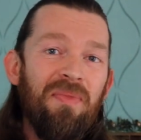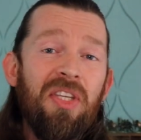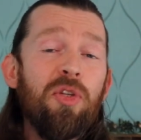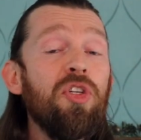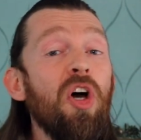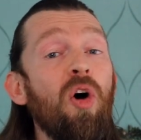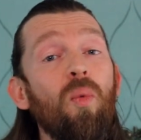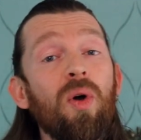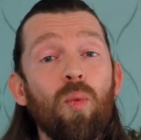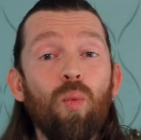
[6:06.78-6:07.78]
You don't
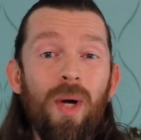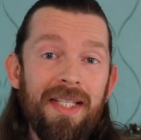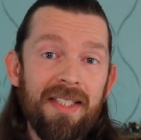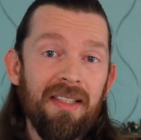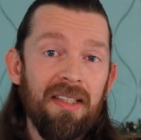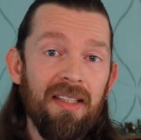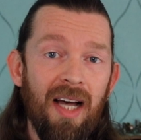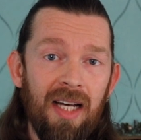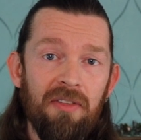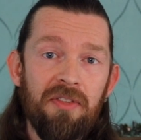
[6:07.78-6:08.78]
want to waste a
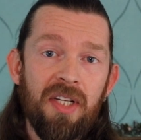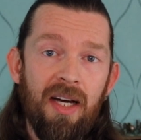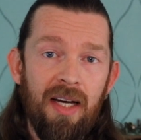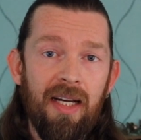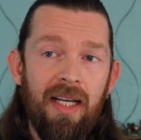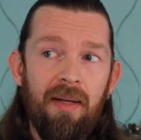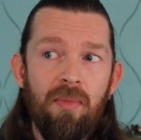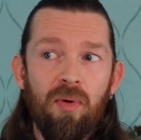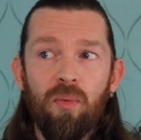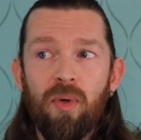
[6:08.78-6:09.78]
lot of
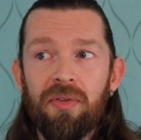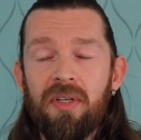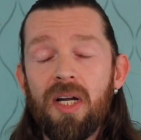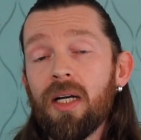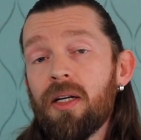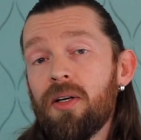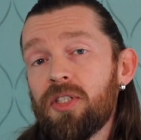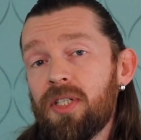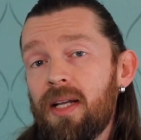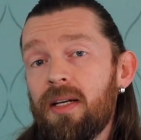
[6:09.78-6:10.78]
time with not
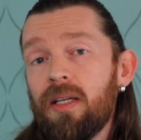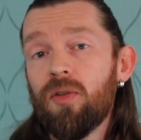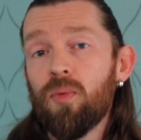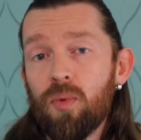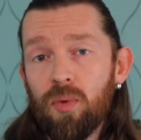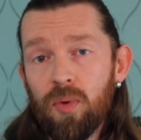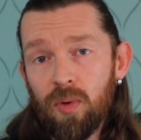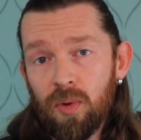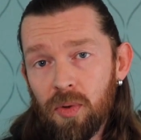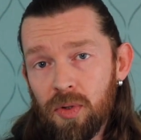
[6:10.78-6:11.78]
understanding the
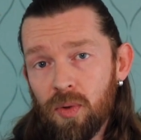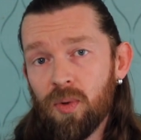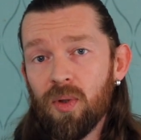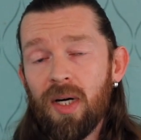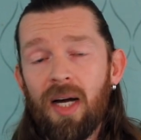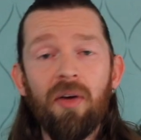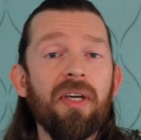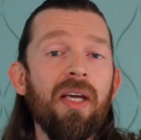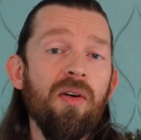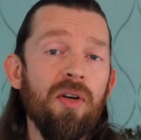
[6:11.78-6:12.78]
rules or how the
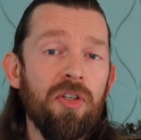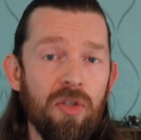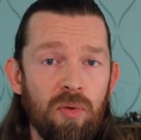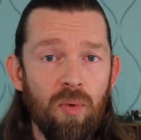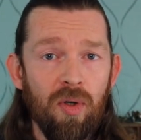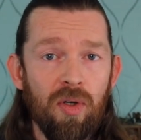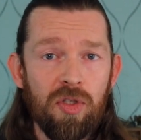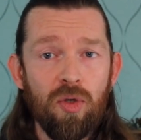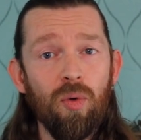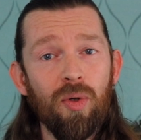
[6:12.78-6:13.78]
character
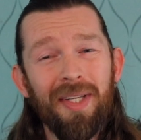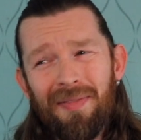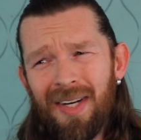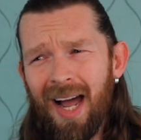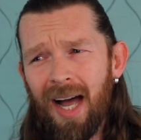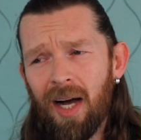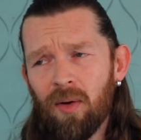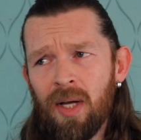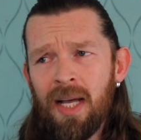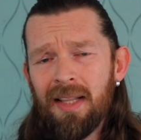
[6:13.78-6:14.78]
works or even
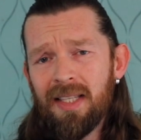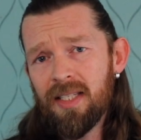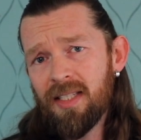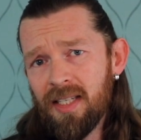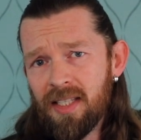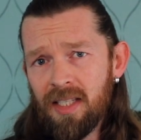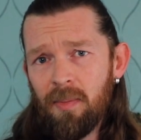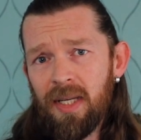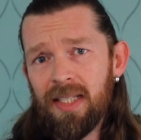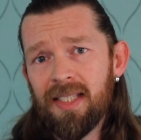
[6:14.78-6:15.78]
how the
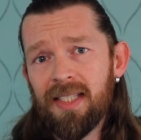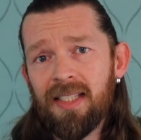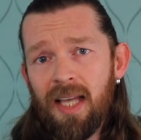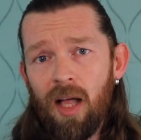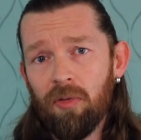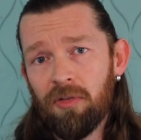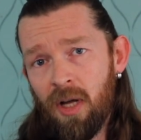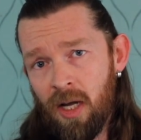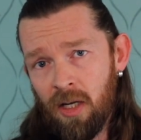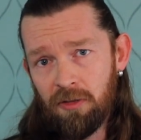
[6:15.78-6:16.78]
system itself
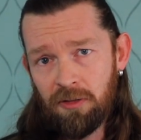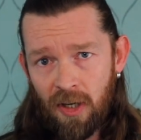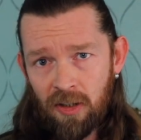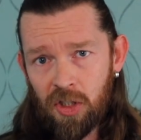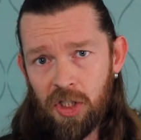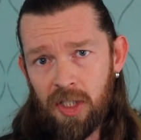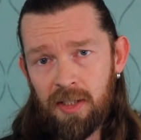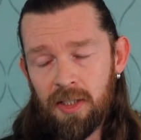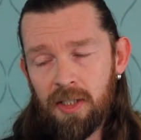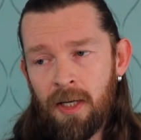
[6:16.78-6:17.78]

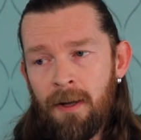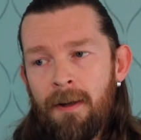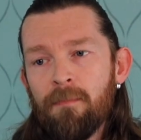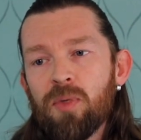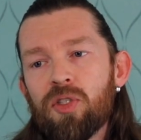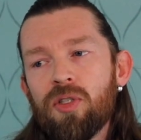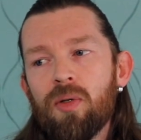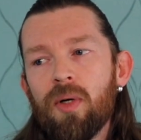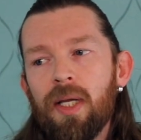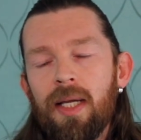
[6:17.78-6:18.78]
functions.
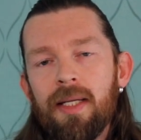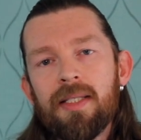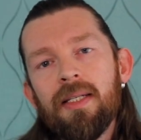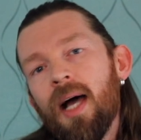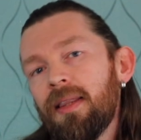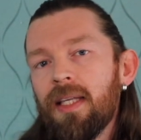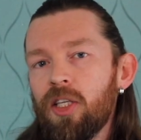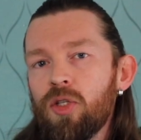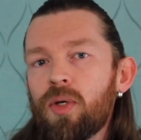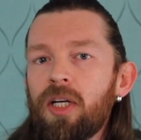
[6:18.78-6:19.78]
So it's not
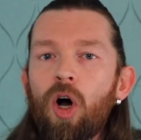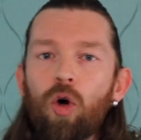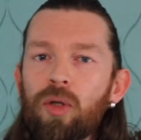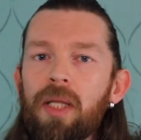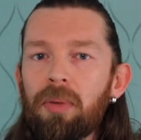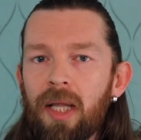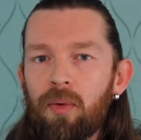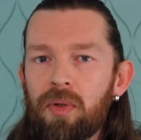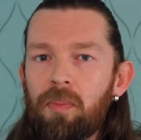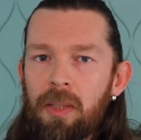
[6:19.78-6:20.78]
that you can only play
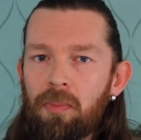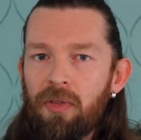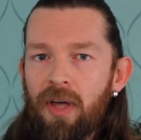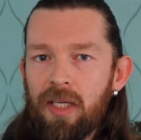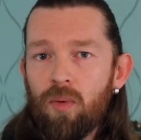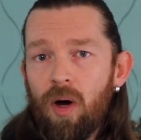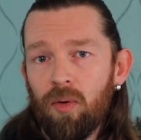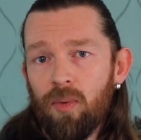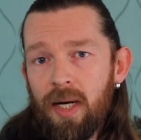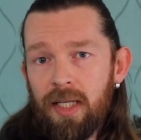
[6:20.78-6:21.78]
with people that you
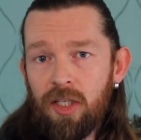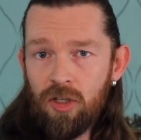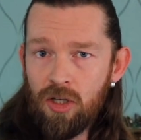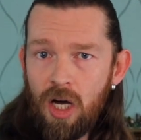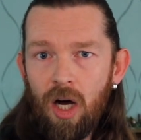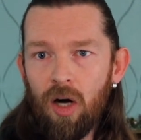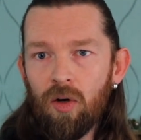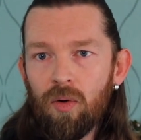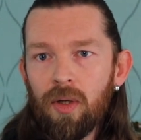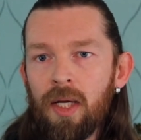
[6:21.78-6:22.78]
already
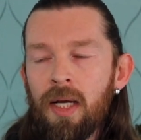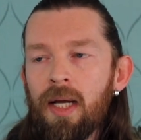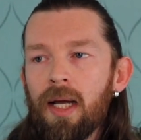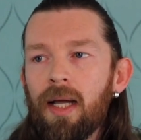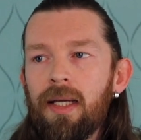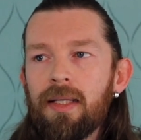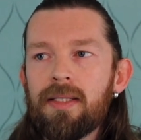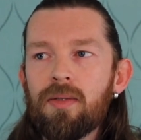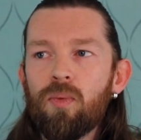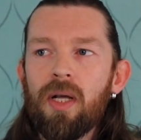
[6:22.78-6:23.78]
know.
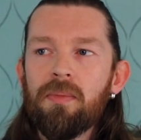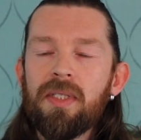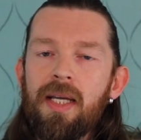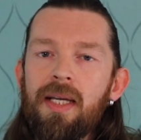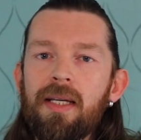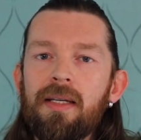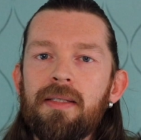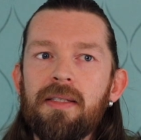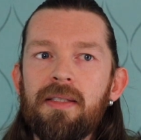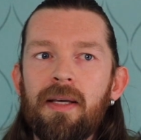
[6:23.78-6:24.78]
It's what I'm saying
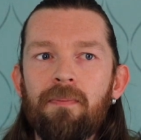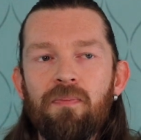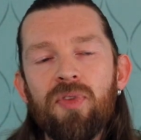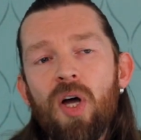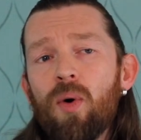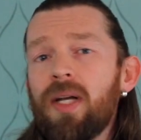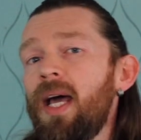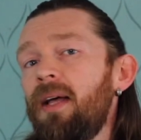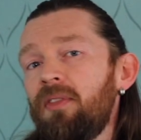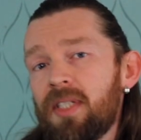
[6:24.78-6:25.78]
is is that no one
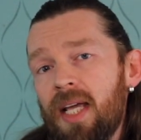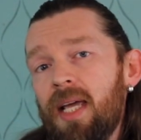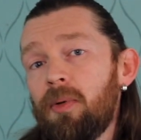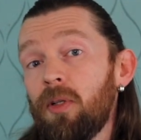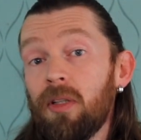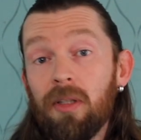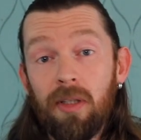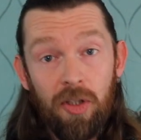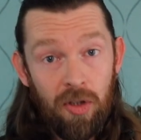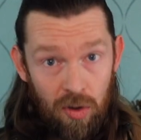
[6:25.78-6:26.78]
at the table,
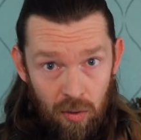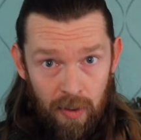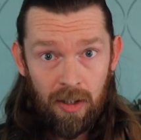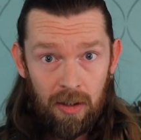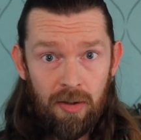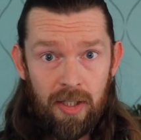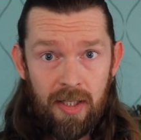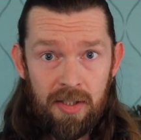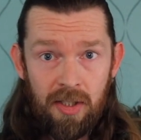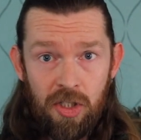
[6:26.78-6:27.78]
you included
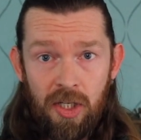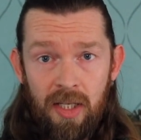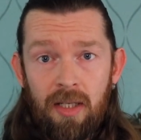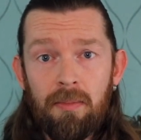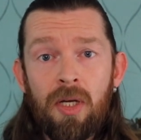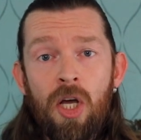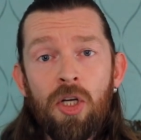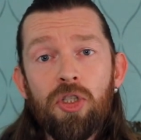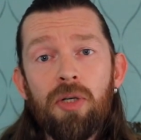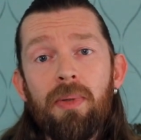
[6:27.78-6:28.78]
as the GM,
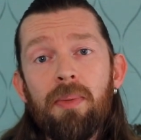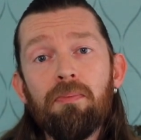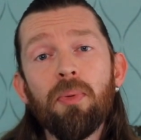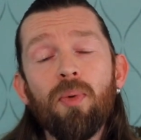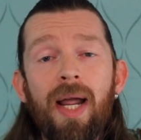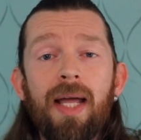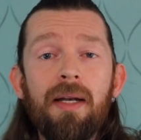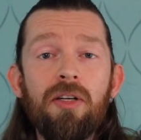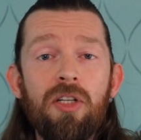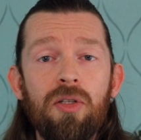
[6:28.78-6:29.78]
should be
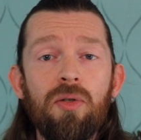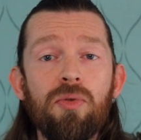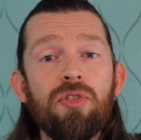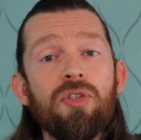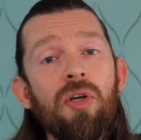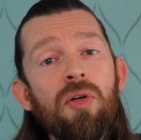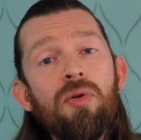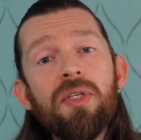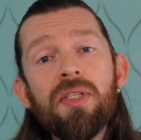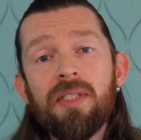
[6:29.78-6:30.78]
brand new
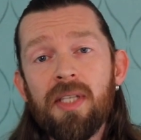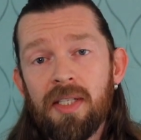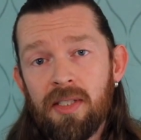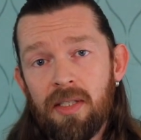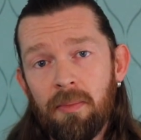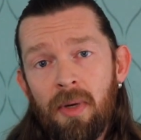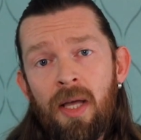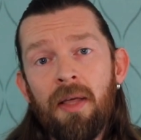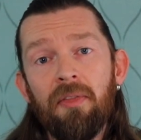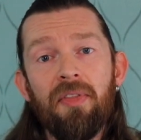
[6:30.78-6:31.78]
to the system
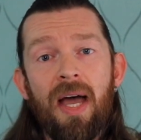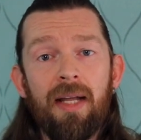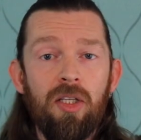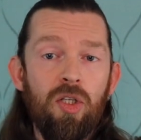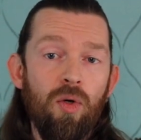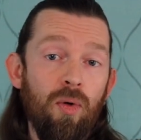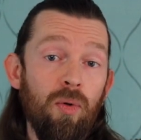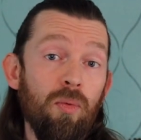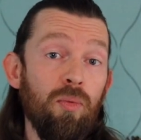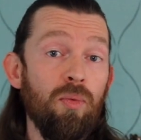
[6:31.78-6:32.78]
that
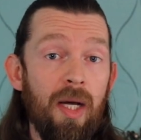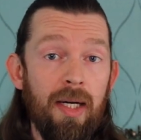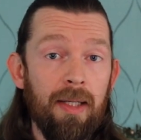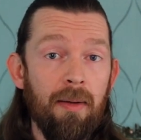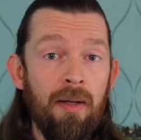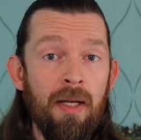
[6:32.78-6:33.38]
you're running